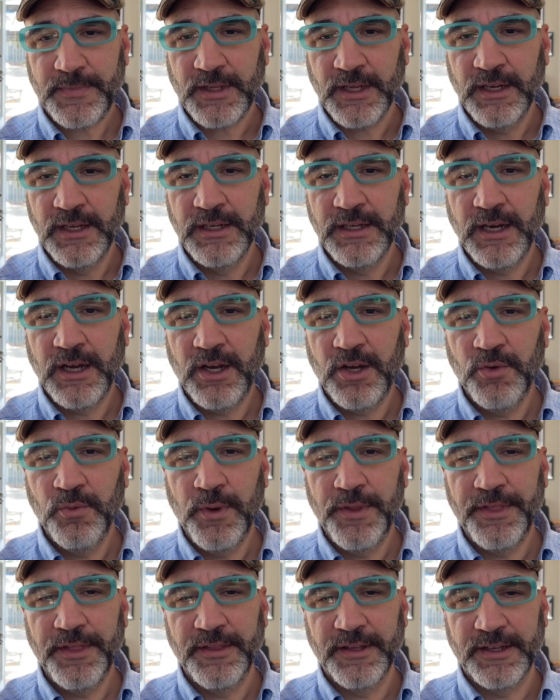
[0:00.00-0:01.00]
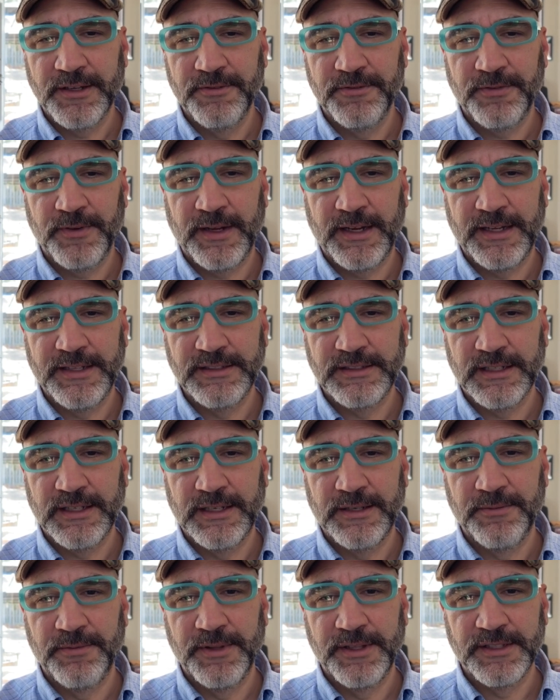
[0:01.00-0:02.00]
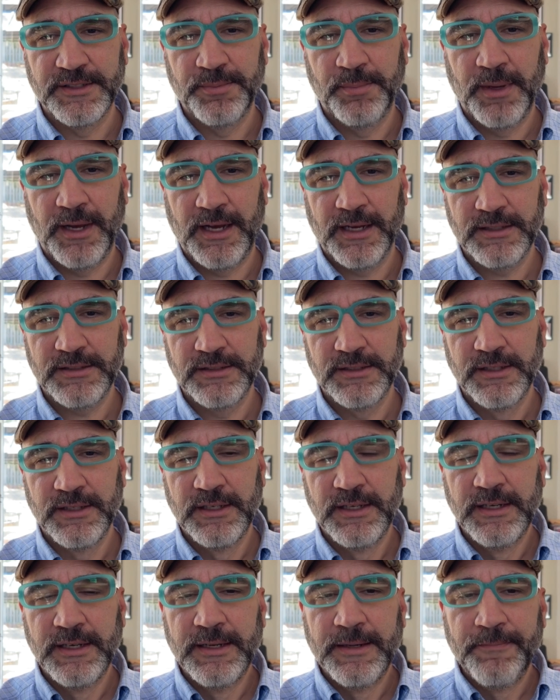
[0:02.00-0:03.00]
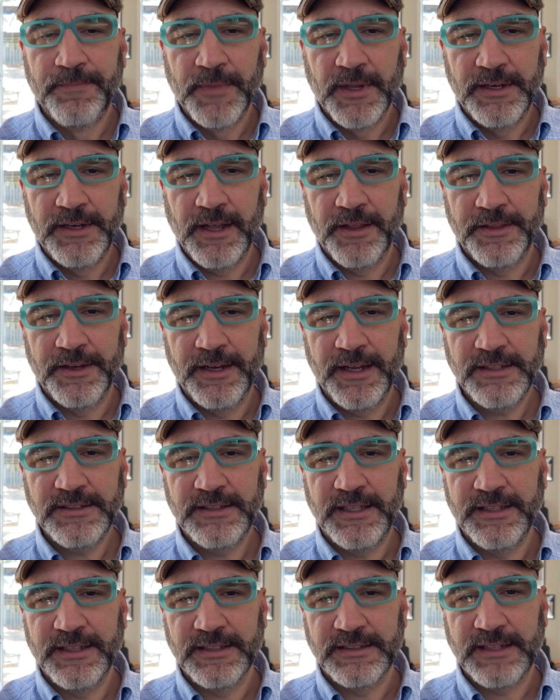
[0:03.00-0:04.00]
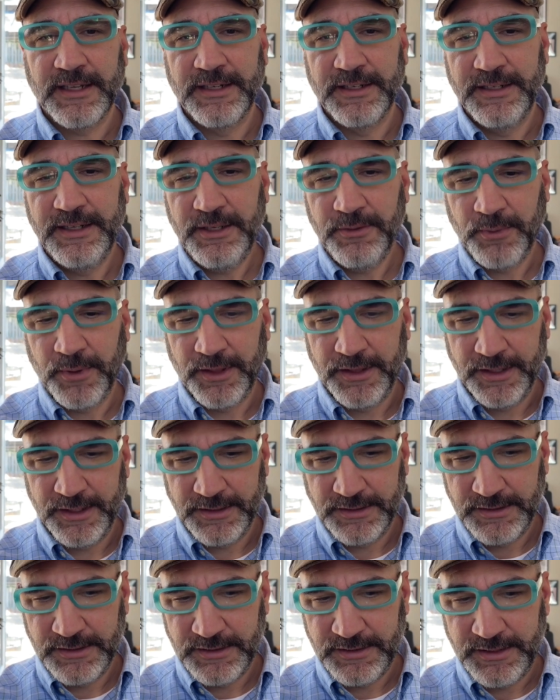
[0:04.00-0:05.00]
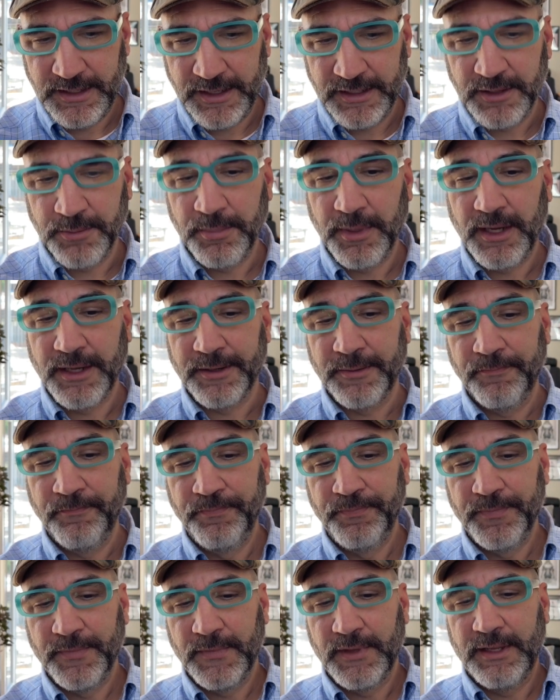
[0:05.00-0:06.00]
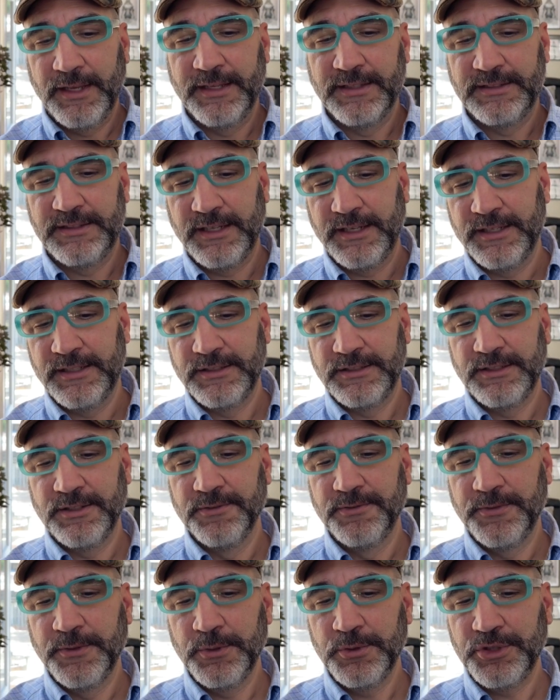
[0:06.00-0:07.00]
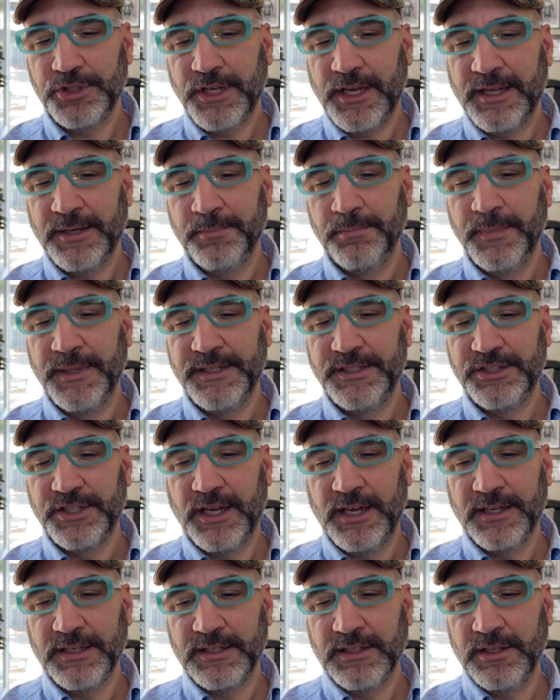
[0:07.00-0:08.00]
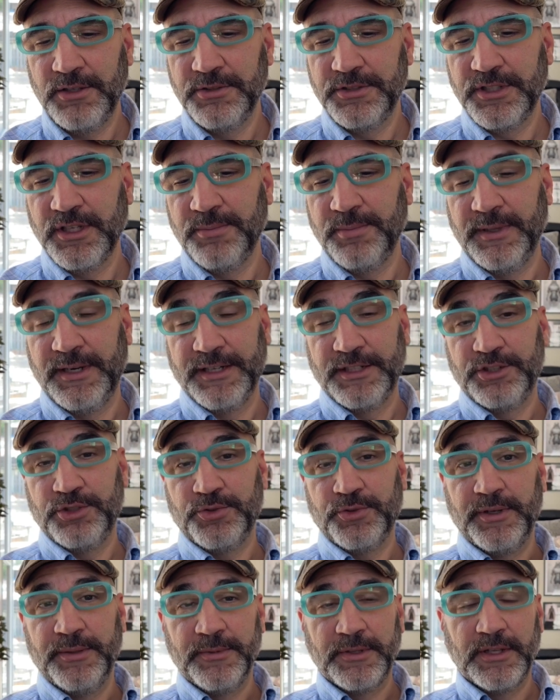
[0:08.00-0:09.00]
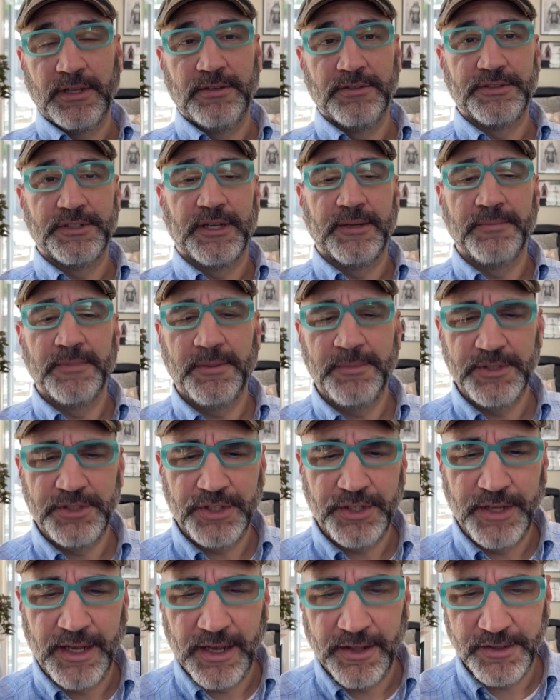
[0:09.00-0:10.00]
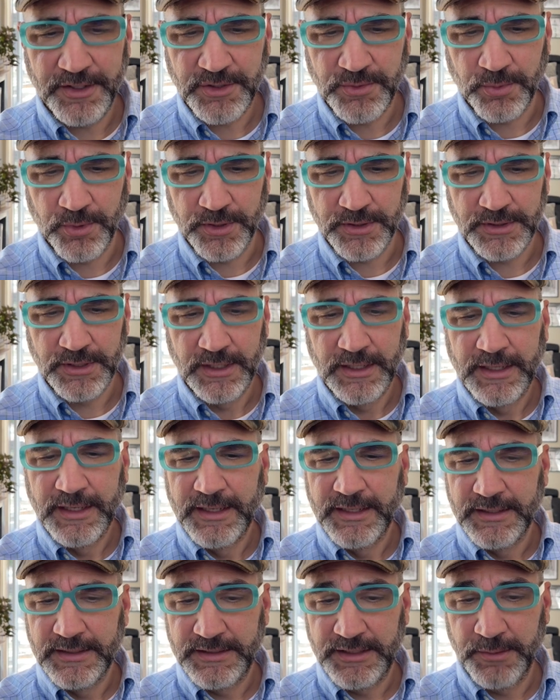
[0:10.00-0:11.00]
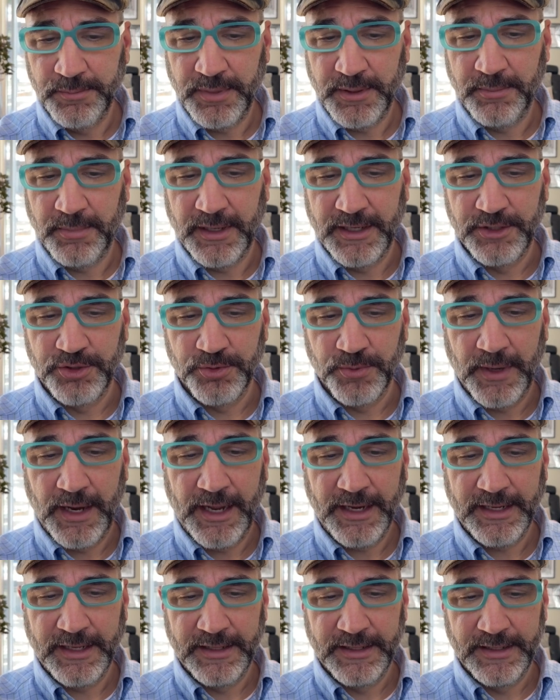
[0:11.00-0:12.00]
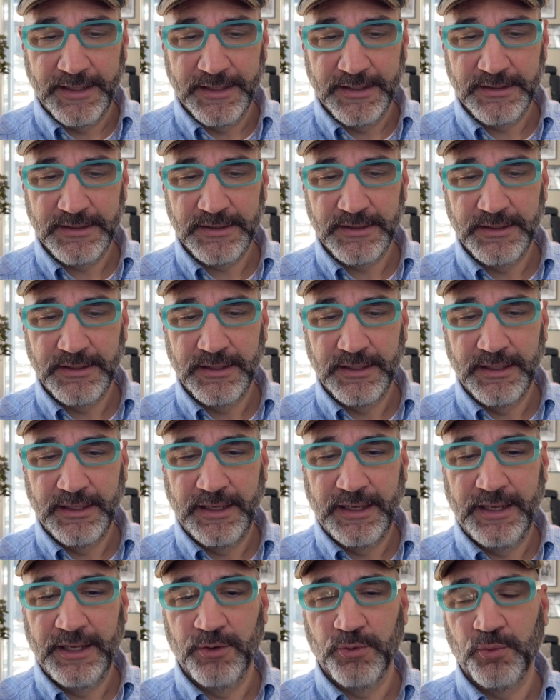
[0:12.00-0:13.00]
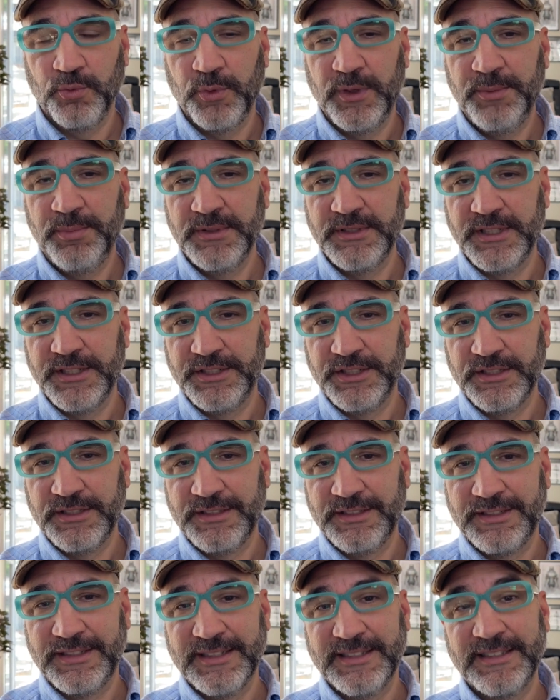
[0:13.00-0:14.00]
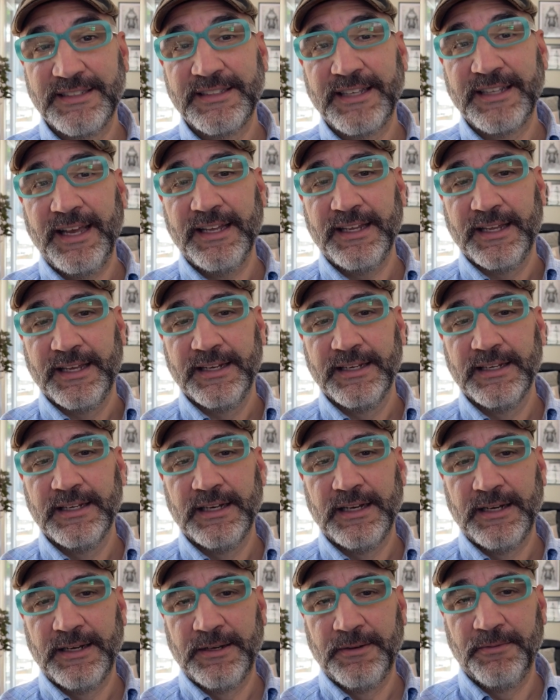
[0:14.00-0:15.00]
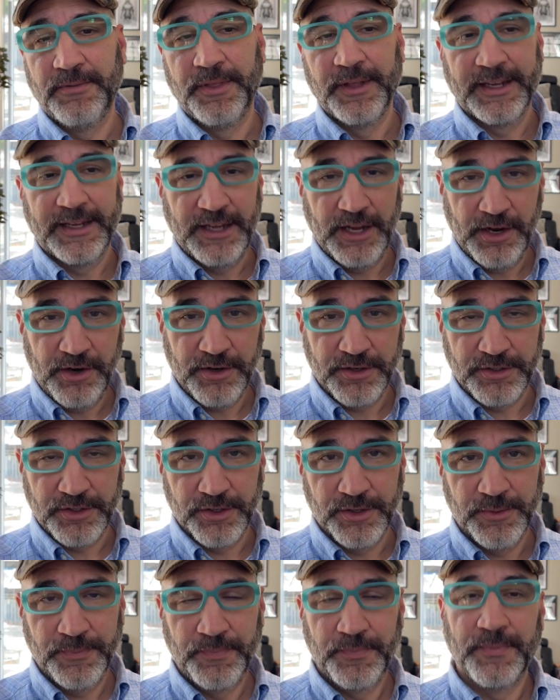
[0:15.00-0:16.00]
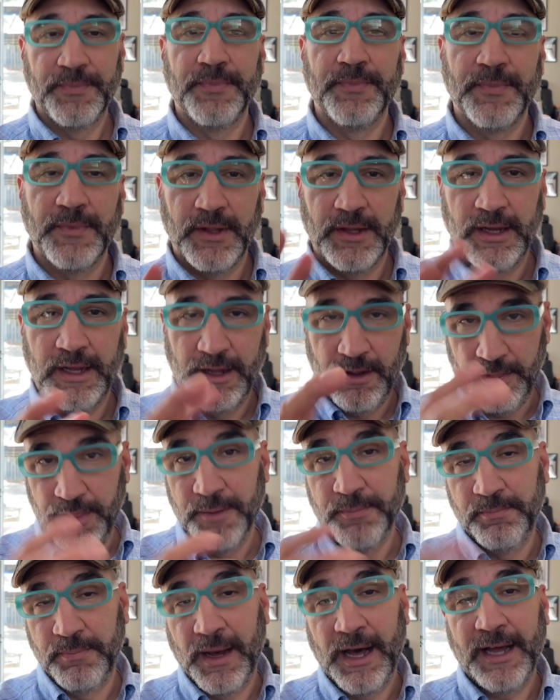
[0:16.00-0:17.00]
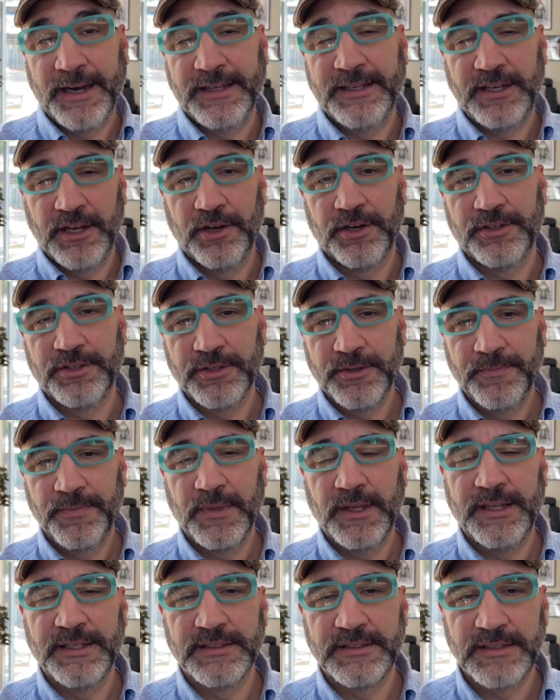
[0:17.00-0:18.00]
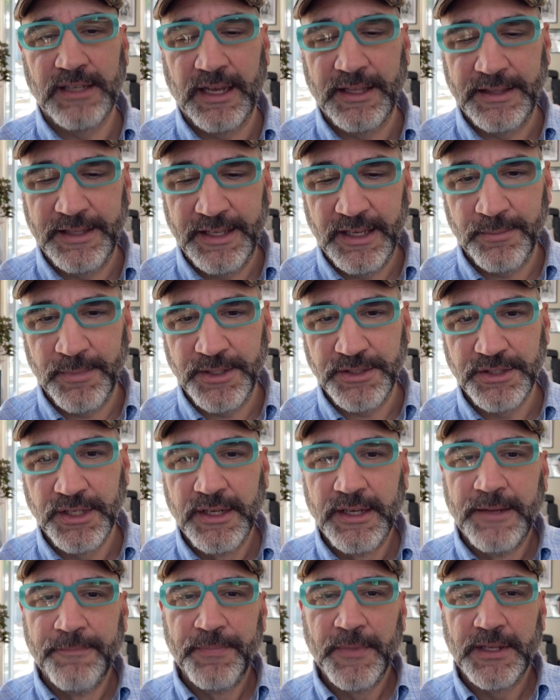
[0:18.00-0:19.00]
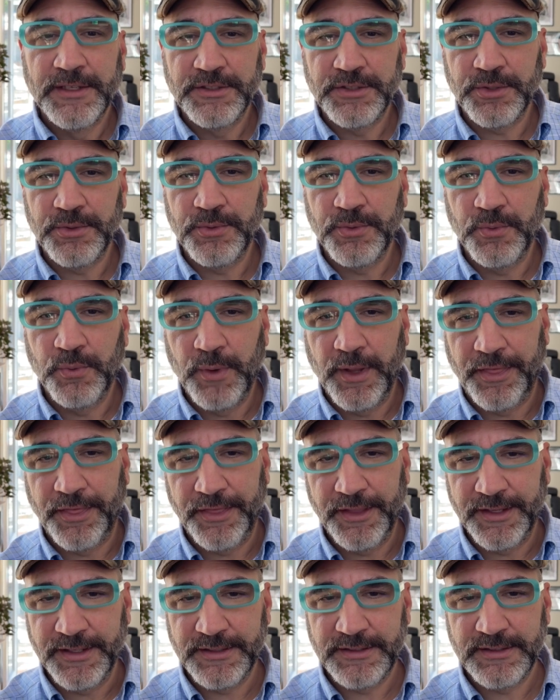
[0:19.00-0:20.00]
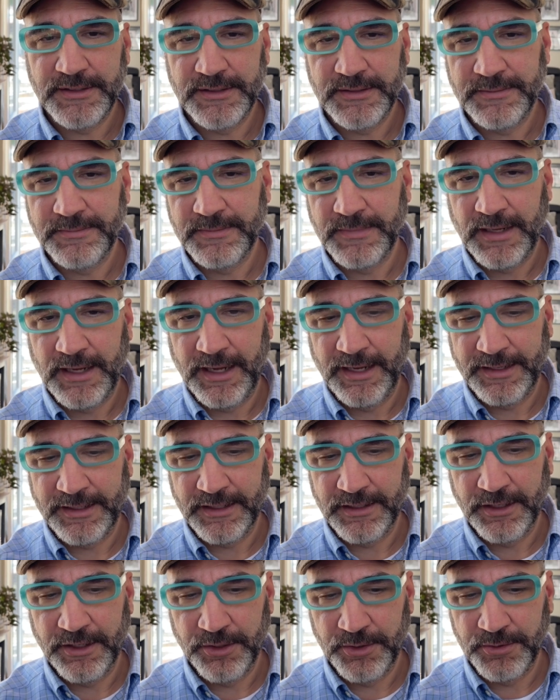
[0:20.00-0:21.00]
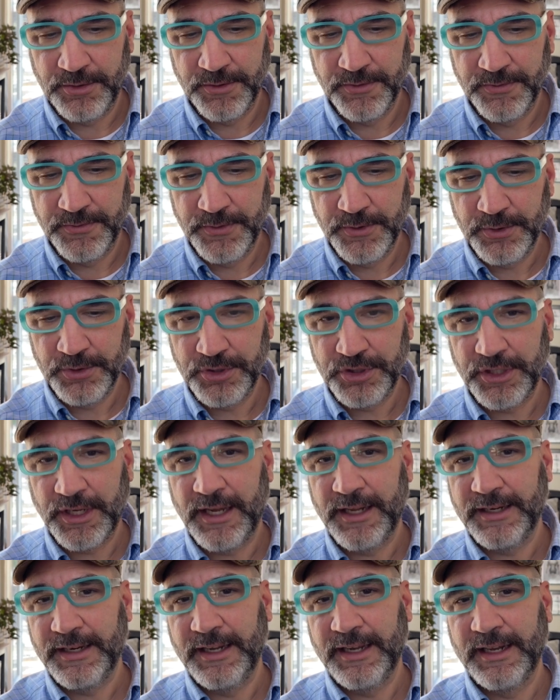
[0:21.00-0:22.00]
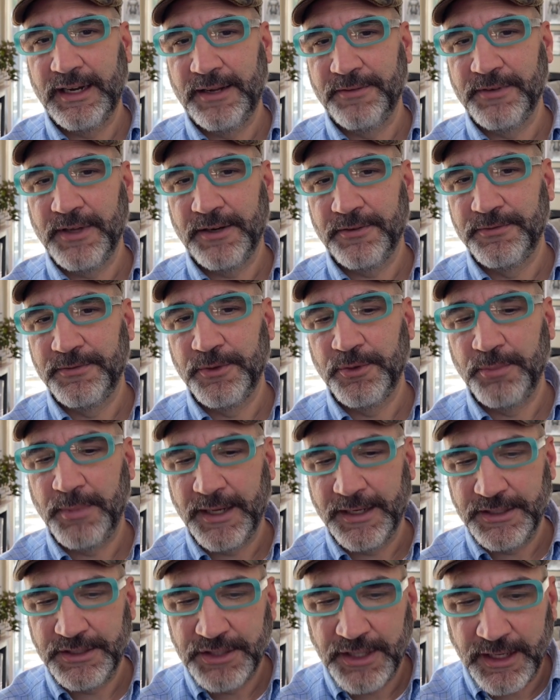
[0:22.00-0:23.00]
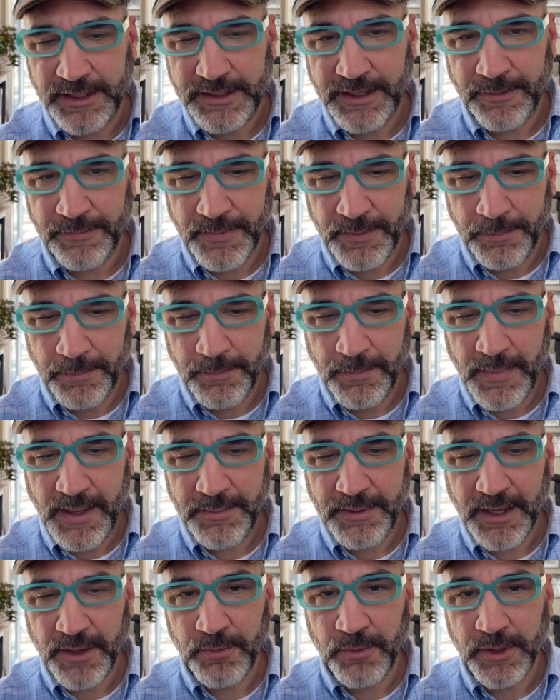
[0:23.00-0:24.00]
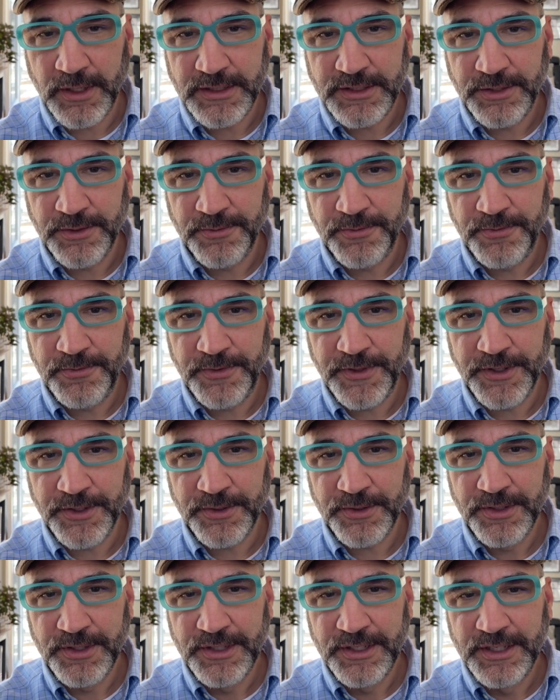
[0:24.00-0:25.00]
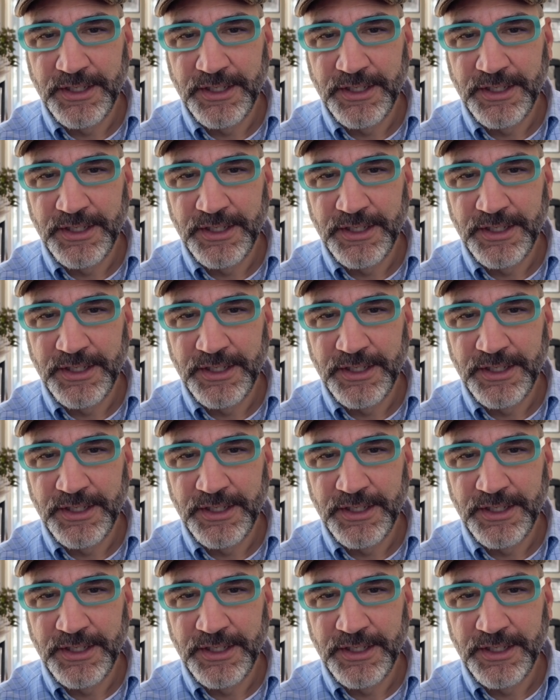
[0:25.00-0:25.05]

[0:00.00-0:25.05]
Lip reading: all within the confines of this box. Now the next thing that's kind of neat with this is down at the bottom, it says full shot, mid shot, close up, and extreme close up. Let me show you how this works. Simply by dragging this, it repositions the scaling of the character, the body character inside the image. So with this, I can go to full shot and I've got a full body shot. Now, maybe I want it to feel